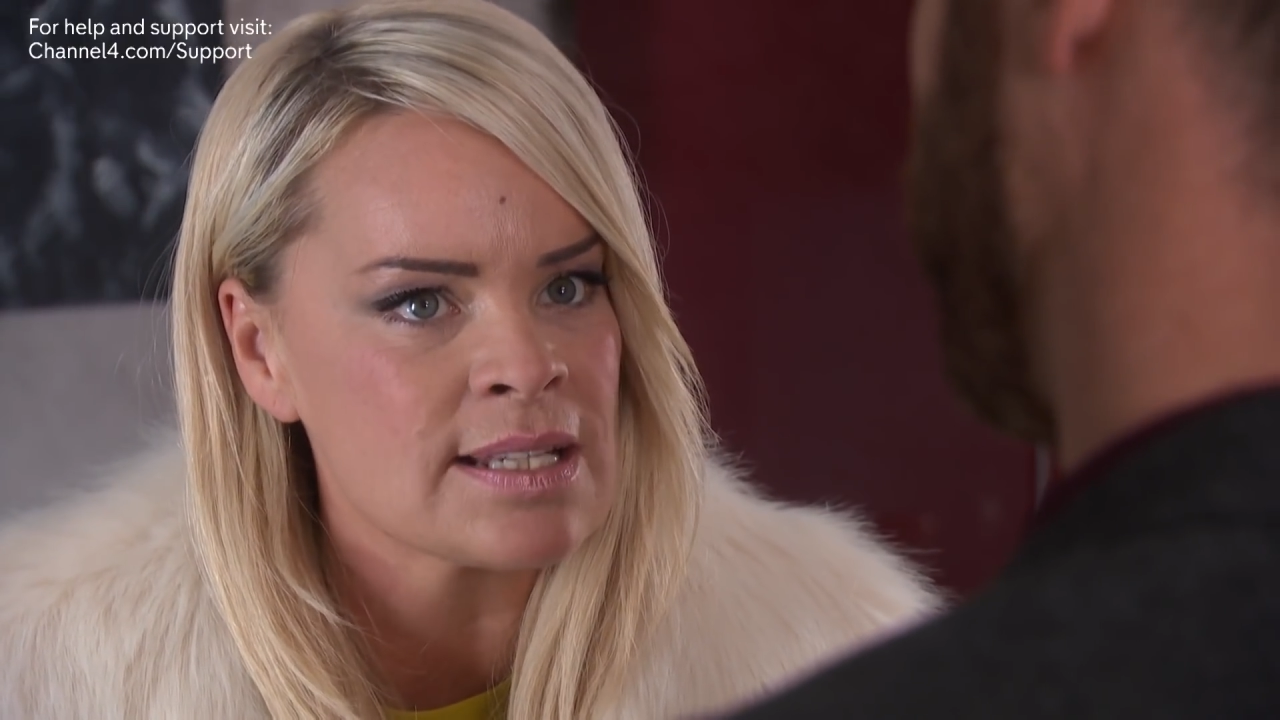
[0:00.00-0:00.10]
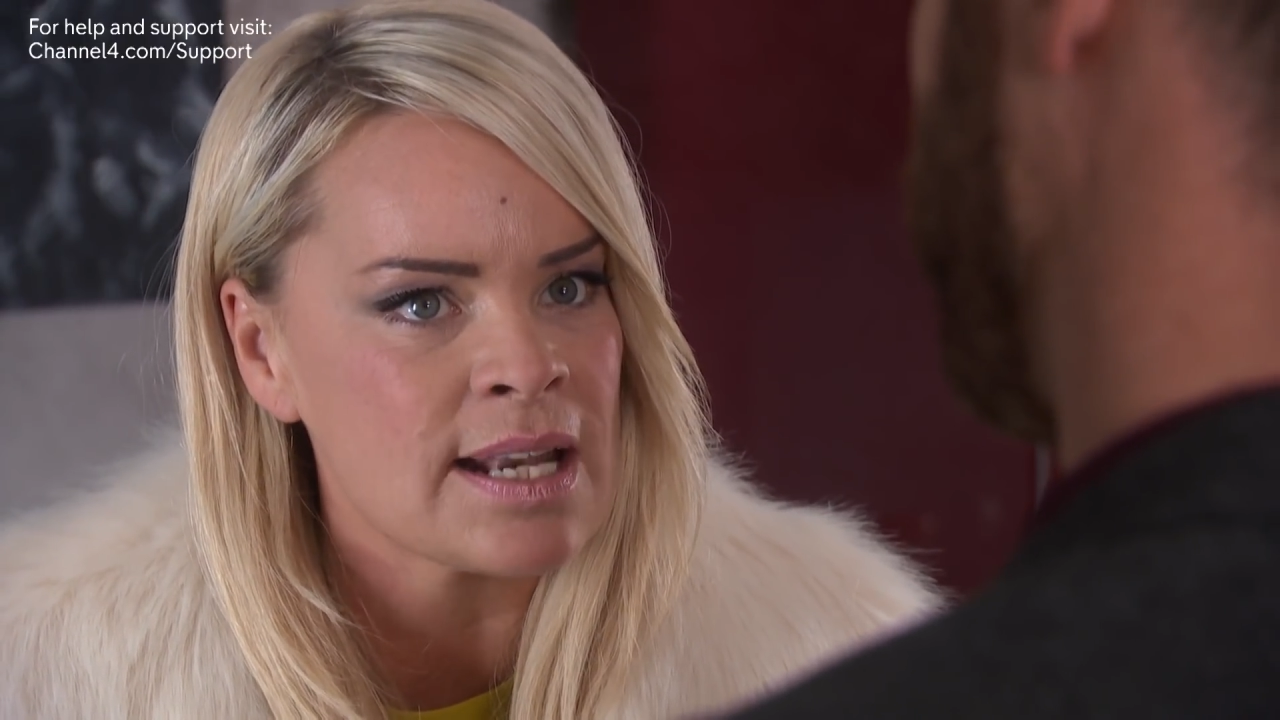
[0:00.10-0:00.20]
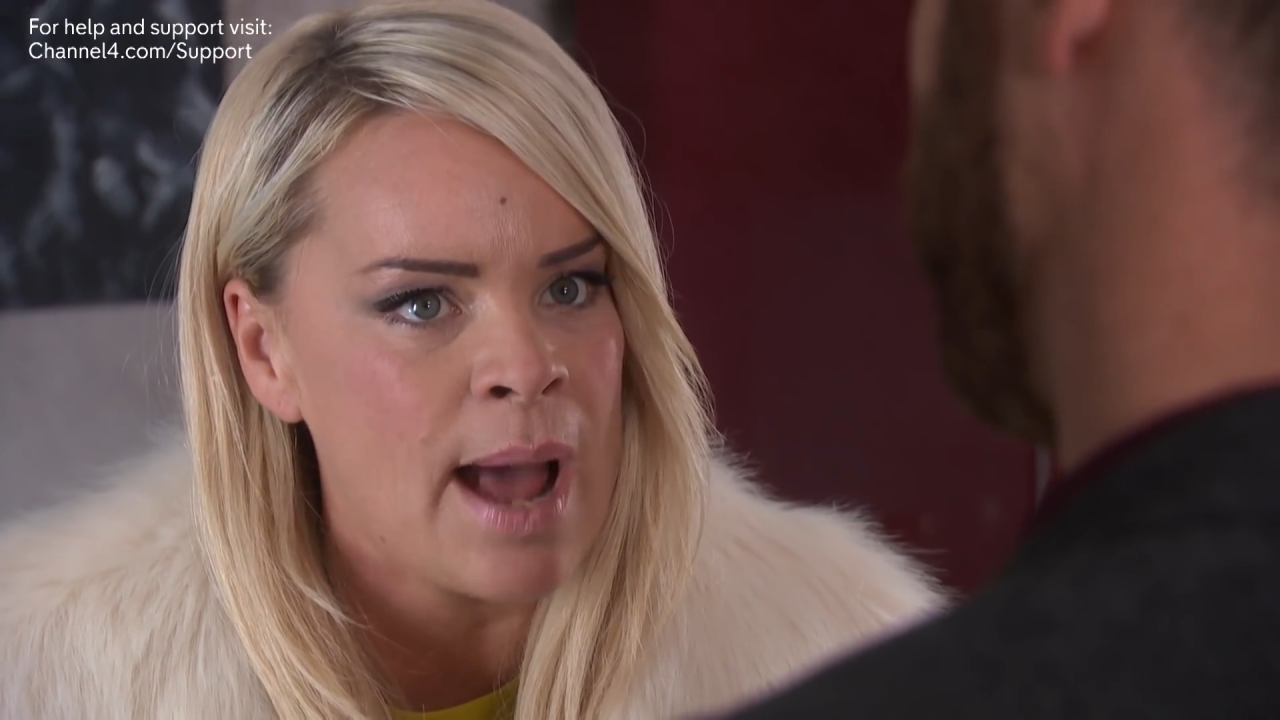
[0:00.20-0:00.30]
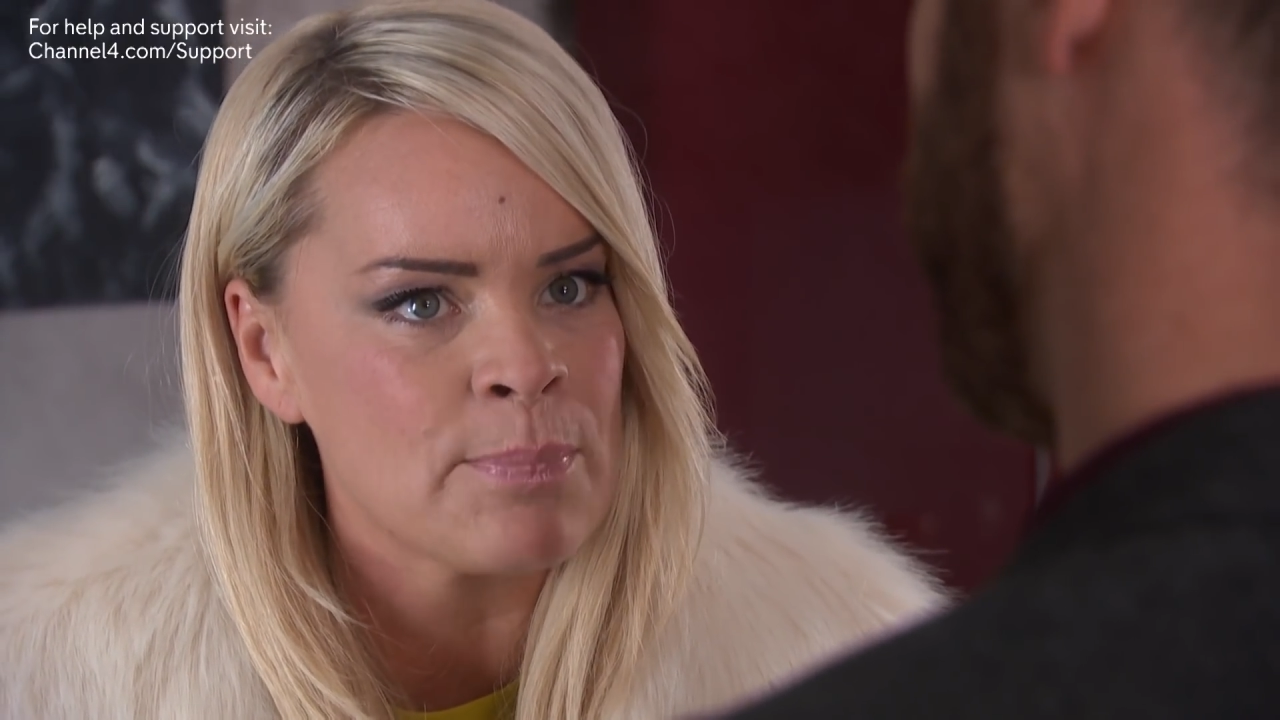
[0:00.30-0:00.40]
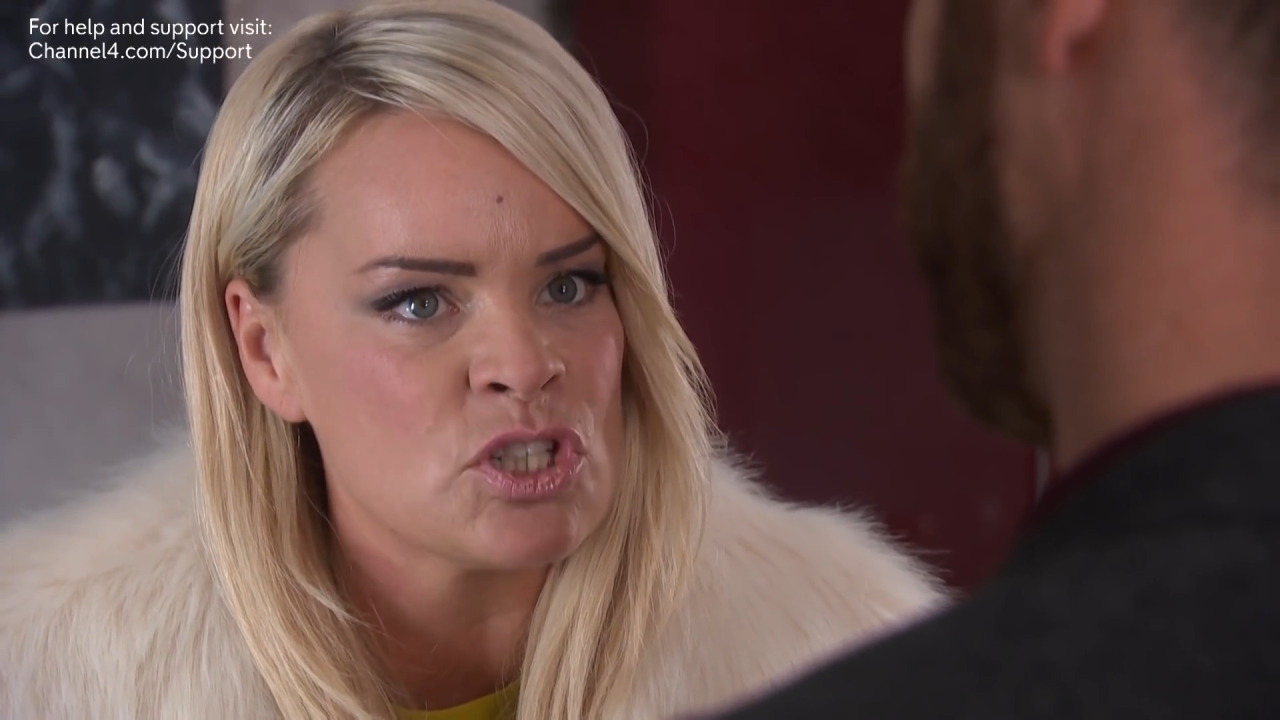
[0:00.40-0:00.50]
going
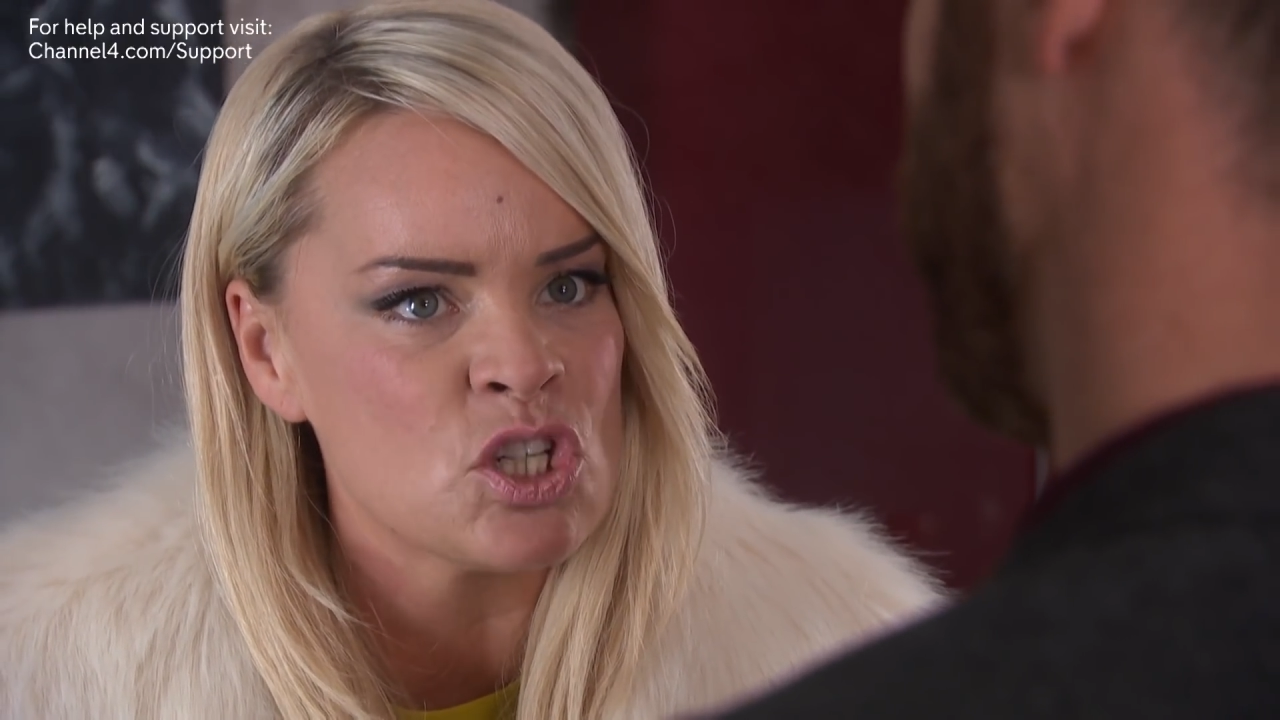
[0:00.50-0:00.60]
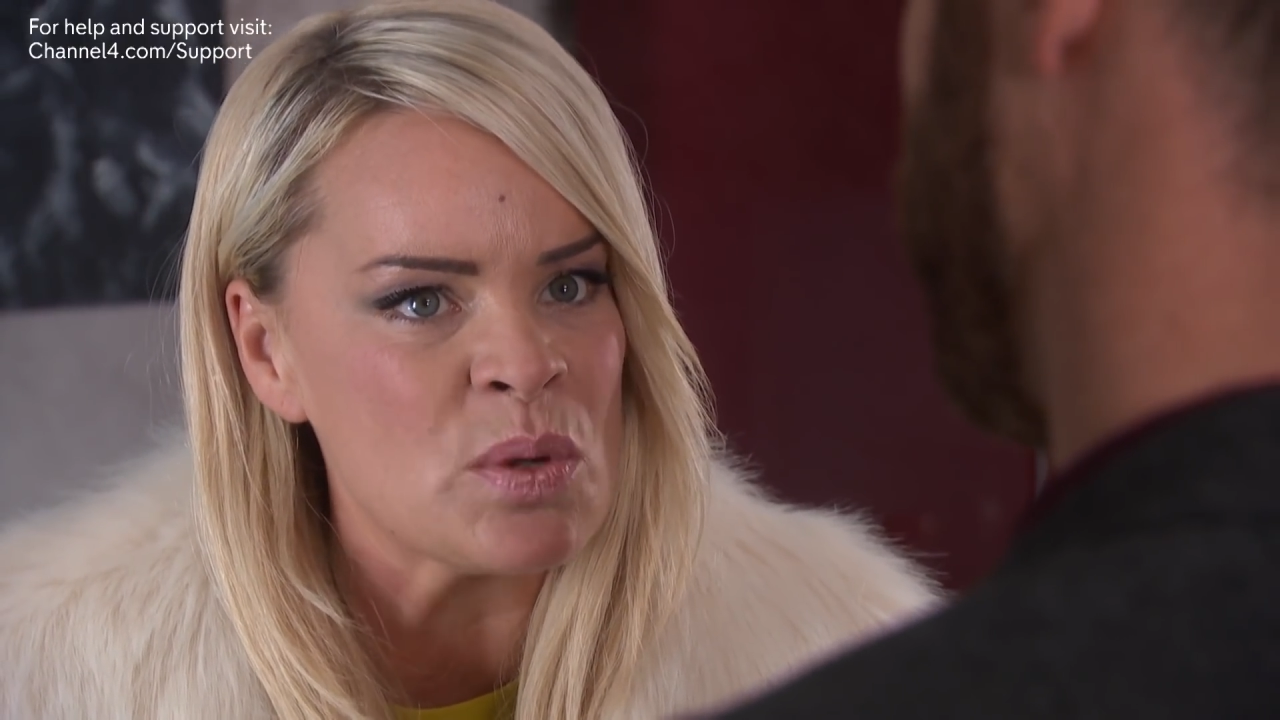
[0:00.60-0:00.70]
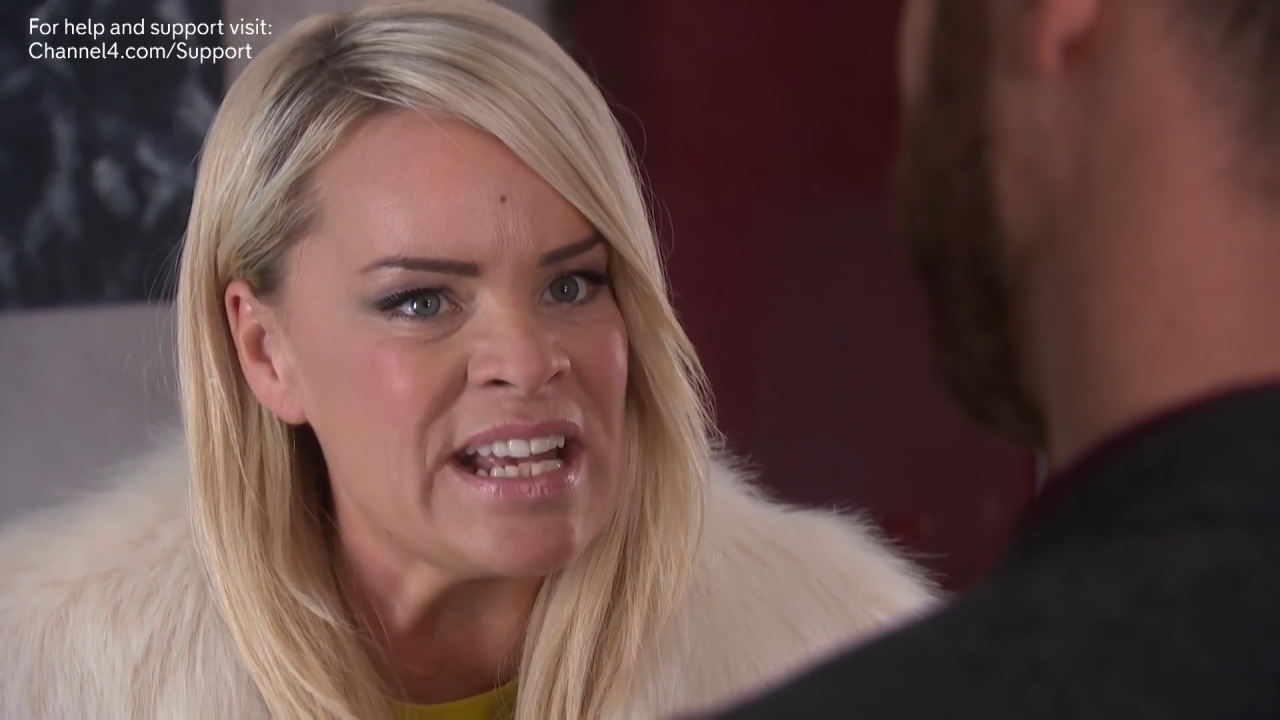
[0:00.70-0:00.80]
to happen to you.